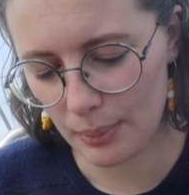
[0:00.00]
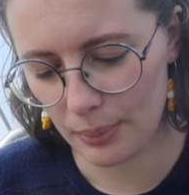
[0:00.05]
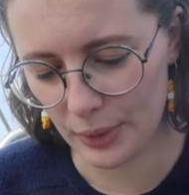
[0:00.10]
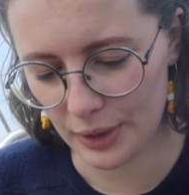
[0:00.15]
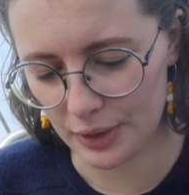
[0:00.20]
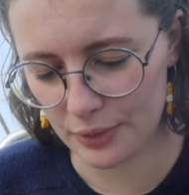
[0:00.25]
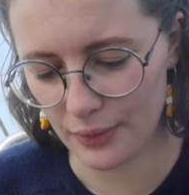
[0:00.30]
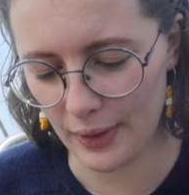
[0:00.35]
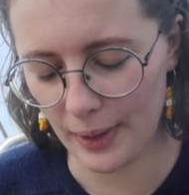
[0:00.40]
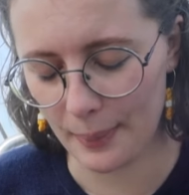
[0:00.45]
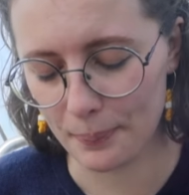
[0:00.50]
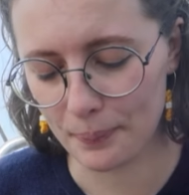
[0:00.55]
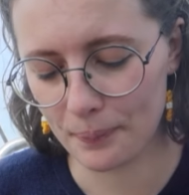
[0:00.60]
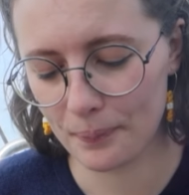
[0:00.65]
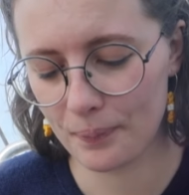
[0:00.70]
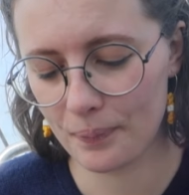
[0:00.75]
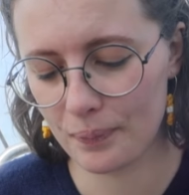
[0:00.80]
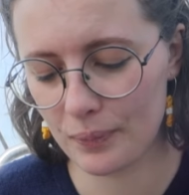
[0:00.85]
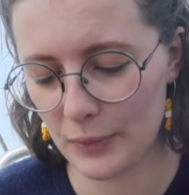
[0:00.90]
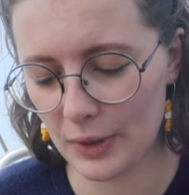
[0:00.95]
but it's fine
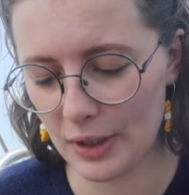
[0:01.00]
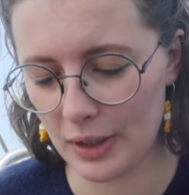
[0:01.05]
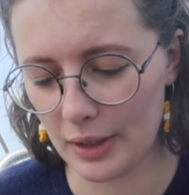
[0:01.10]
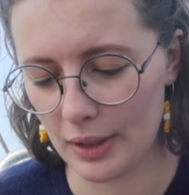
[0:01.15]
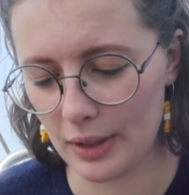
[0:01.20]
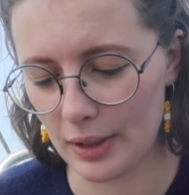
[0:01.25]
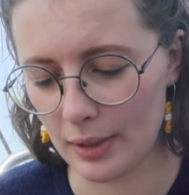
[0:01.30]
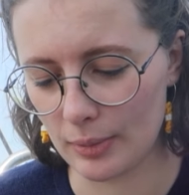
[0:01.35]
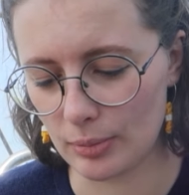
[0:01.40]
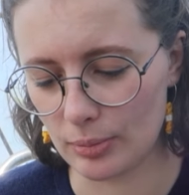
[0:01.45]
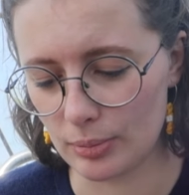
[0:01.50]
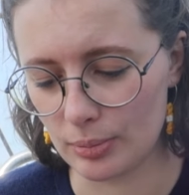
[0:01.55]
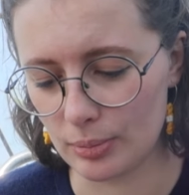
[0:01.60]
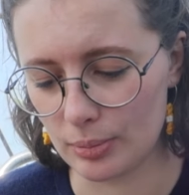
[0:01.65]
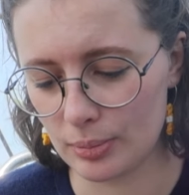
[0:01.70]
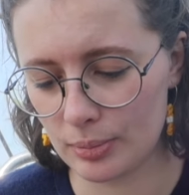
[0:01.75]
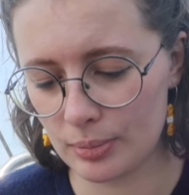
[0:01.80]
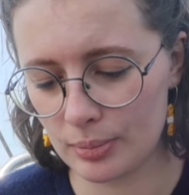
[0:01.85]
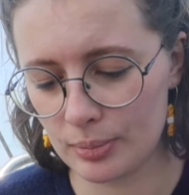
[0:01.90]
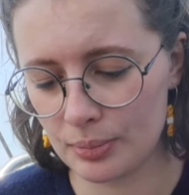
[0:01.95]

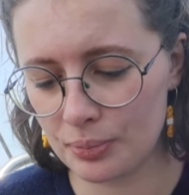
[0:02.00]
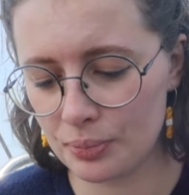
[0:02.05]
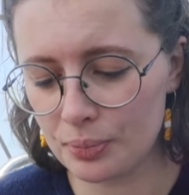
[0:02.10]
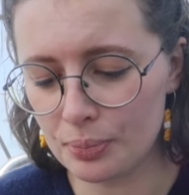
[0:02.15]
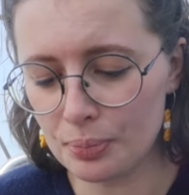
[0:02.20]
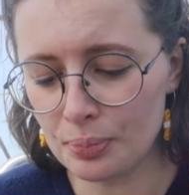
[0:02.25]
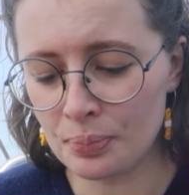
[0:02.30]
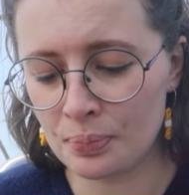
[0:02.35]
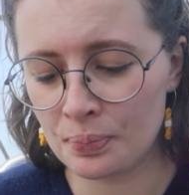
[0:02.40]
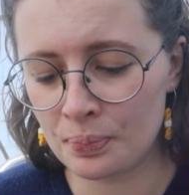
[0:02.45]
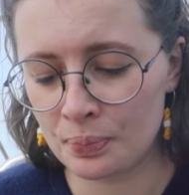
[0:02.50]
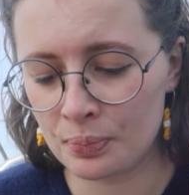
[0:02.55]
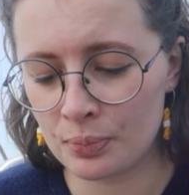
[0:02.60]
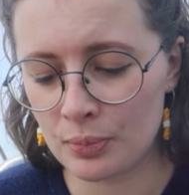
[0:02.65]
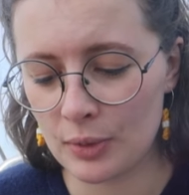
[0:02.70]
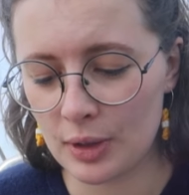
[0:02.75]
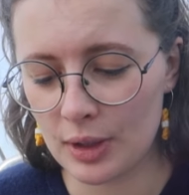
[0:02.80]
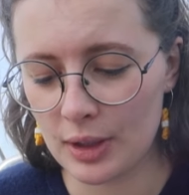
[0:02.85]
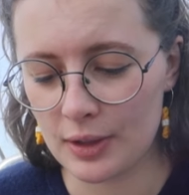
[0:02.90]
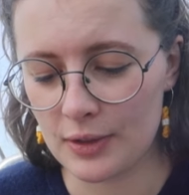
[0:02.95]
um,
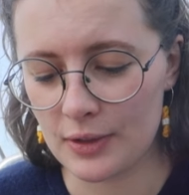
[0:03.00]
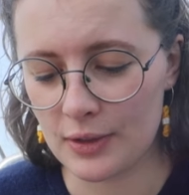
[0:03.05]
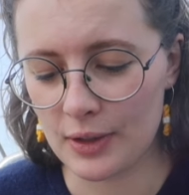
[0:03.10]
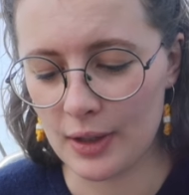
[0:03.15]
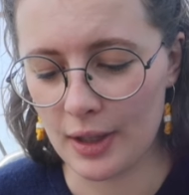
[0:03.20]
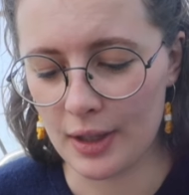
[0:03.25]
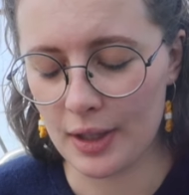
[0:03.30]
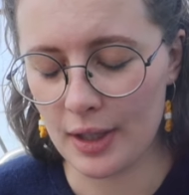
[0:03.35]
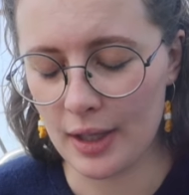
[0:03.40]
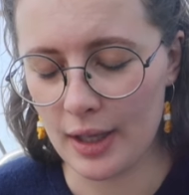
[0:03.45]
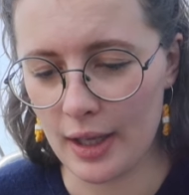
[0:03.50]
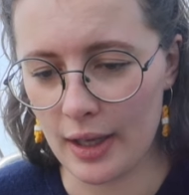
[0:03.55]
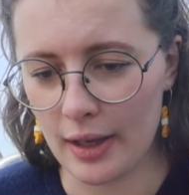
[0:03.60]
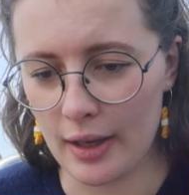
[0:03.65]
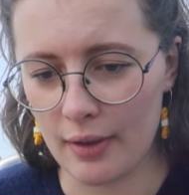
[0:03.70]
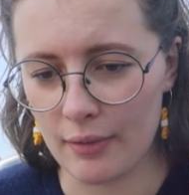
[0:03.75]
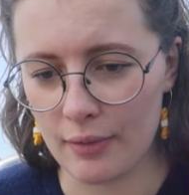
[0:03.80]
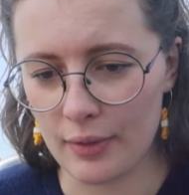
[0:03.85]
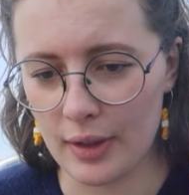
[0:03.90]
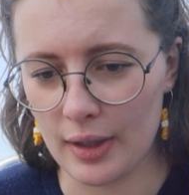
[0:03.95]
it's gonna
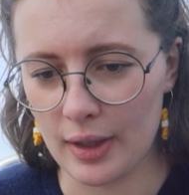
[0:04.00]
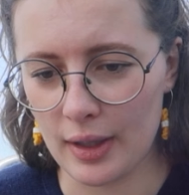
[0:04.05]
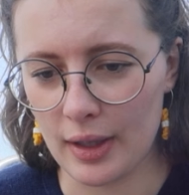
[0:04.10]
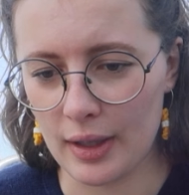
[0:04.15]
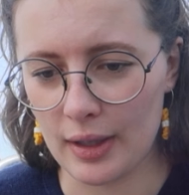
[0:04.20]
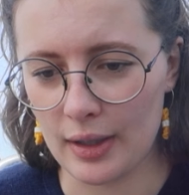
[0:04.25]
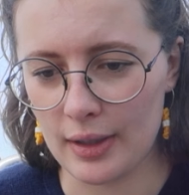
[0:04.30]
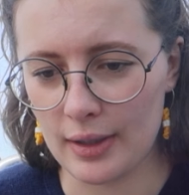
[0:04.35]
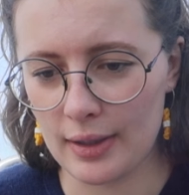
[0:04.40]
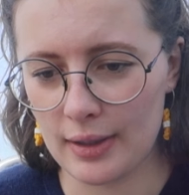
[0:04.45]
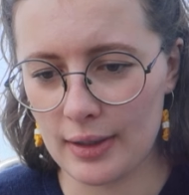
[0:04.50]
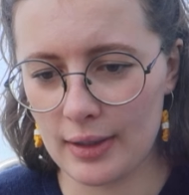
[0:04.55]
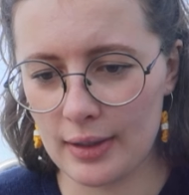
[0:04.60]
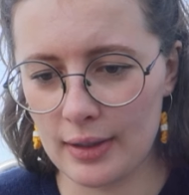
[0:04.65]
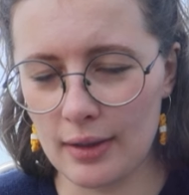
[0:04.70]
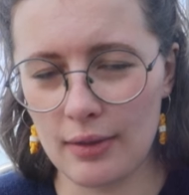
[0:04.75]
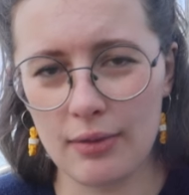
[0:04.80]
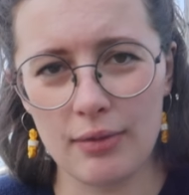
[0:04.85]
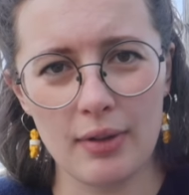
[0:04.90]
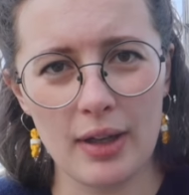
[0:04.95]
have a
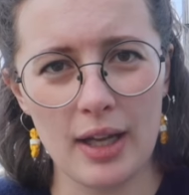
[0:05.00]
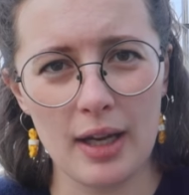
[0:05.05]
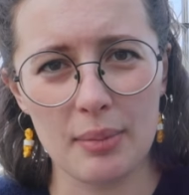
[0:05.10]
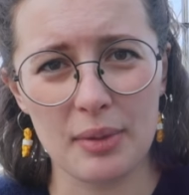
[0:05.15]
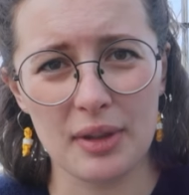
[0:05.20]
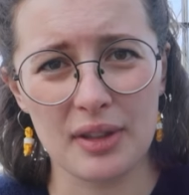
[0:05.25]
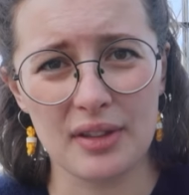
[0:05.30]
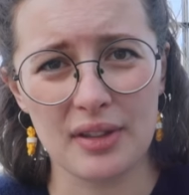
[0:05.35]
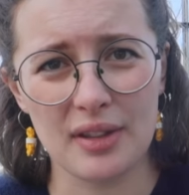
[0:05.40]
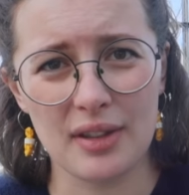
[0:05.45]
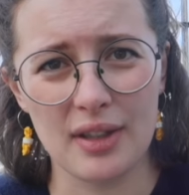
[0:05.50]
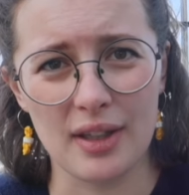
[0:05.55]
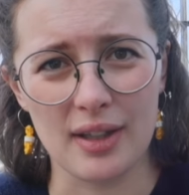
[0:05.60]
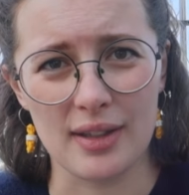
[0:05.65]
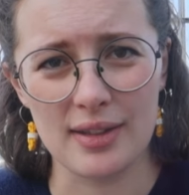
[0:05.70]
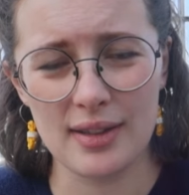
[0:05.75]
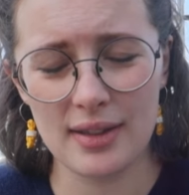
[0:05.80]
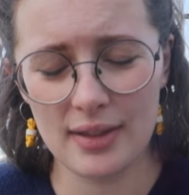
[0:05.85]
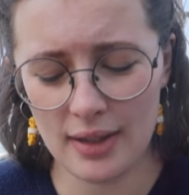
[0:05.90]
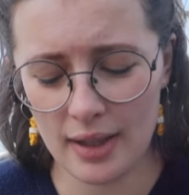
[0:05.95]
heel flap and
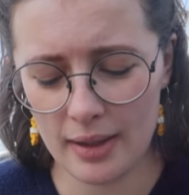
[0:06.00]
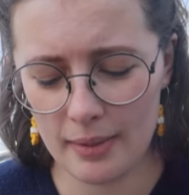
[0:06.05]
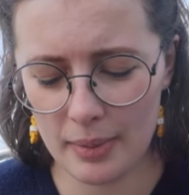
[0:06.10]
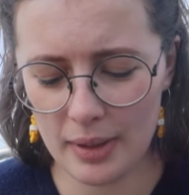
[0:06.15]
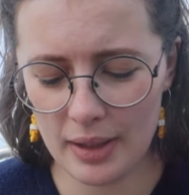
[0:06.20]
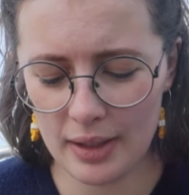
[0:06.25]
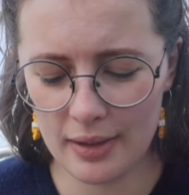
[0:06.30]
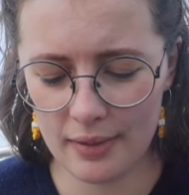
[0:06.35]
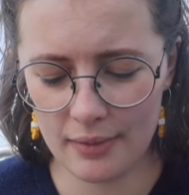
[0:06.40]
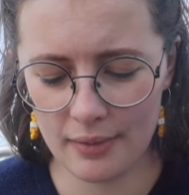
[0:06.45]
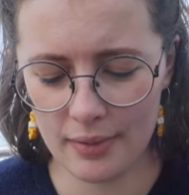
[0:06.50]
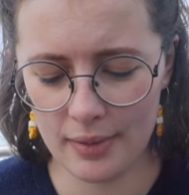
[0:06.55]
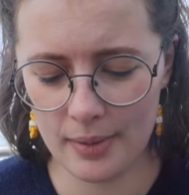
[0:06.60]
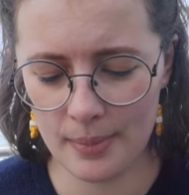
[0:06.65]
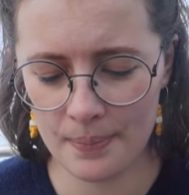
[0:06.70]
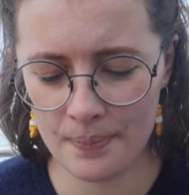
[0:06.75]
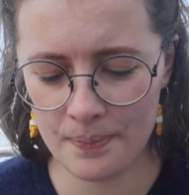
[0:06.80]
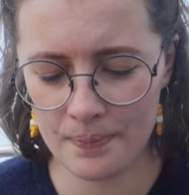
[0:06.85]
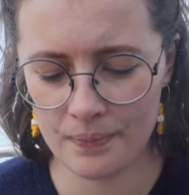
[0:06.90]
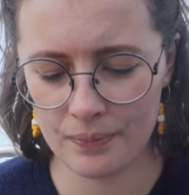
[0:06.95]
gusset I believe
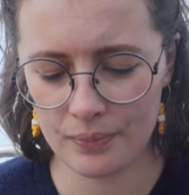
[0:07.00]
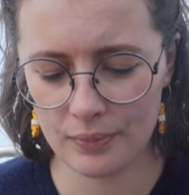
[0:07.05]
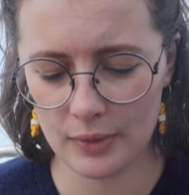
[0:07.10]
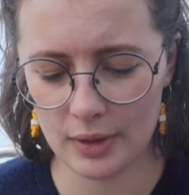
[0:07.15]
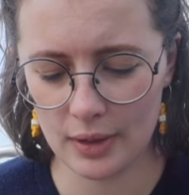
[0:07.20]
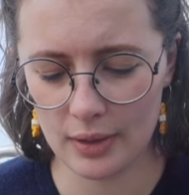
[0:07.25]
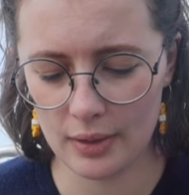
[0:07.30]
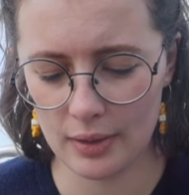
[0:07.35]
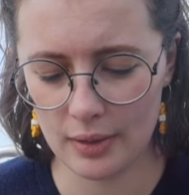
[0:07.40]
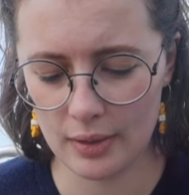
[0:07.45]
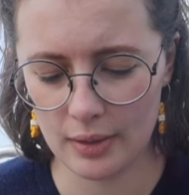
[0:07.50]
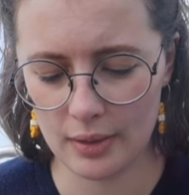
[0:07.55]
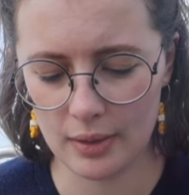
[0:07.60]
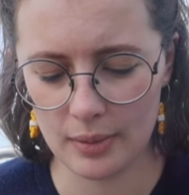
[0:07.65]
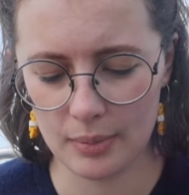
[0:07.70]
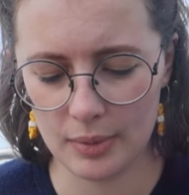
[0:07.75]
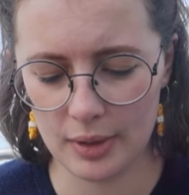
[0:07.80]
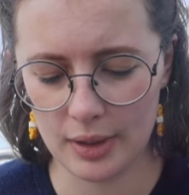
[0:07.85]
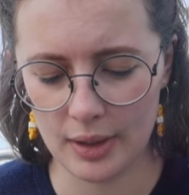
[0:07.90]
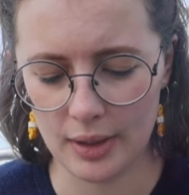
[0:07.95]

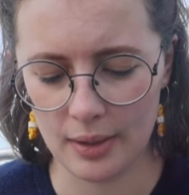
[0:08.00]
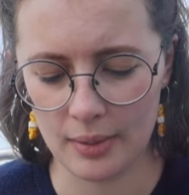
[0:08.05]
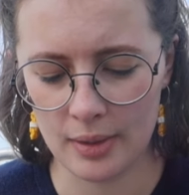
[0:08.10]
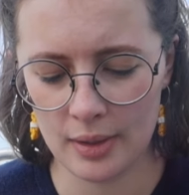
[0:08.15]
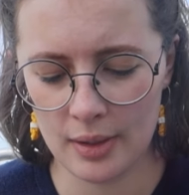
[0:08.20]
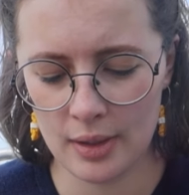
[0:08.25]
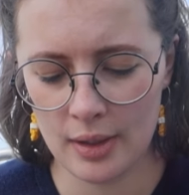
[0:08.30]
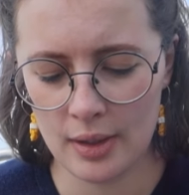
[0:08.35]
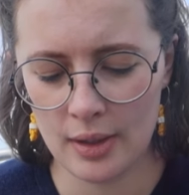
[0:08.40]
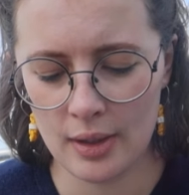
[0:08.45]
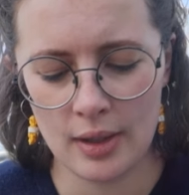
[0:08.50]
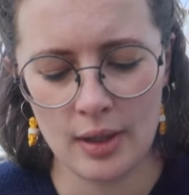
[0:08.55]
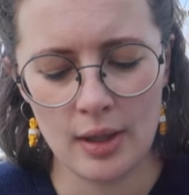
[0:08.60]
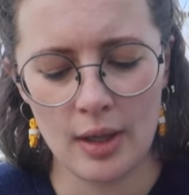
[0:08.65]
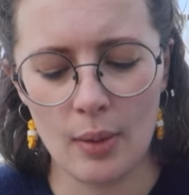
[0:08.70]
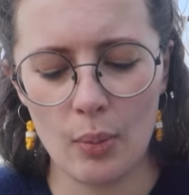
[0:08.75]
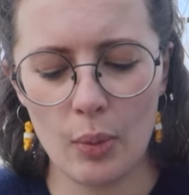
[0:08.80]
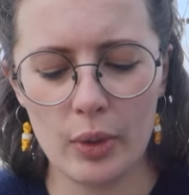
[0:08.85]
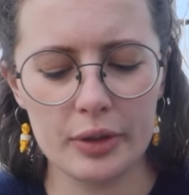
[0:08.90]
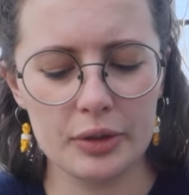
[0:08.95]
um, yeah
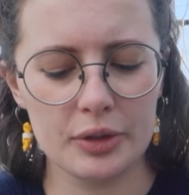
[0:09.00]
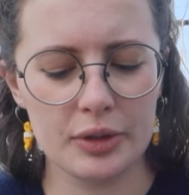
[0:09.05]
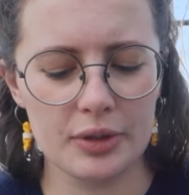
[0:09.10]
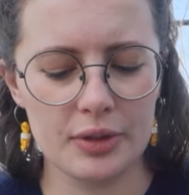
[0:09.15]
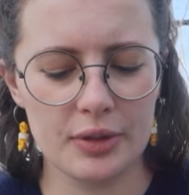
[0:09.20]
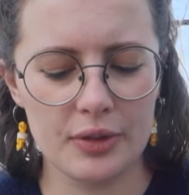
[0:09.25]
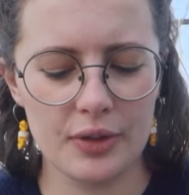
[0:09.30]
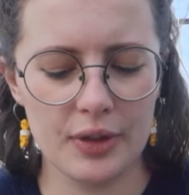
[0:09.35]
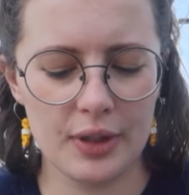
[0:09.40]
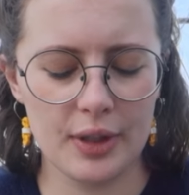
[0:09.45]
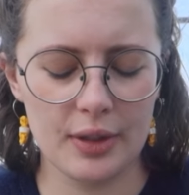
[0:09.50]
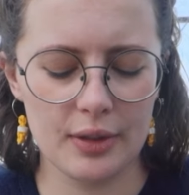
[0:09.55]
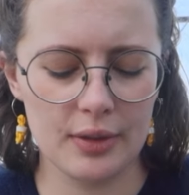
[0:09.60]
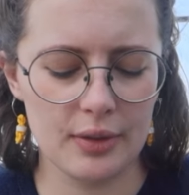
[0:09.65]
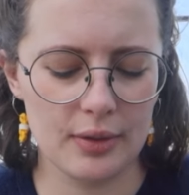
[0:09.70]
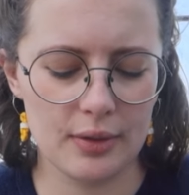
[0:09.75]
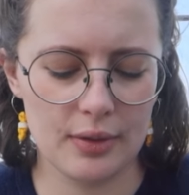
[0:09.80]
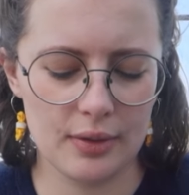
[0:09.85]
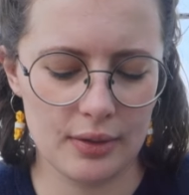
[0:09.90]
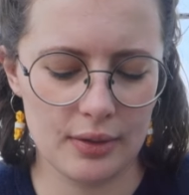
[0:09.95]
but I just think